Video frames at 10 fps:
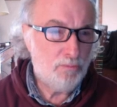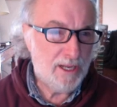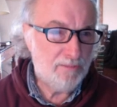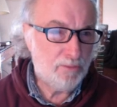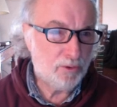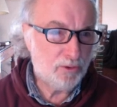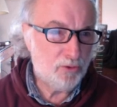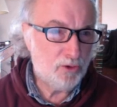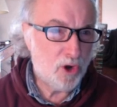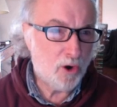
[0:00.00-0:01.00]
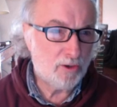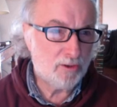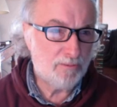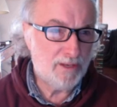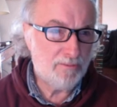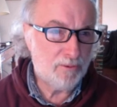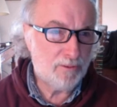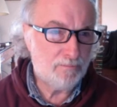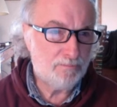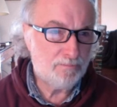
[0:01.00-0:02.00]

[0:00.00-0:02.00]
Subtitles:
people, you carnal people,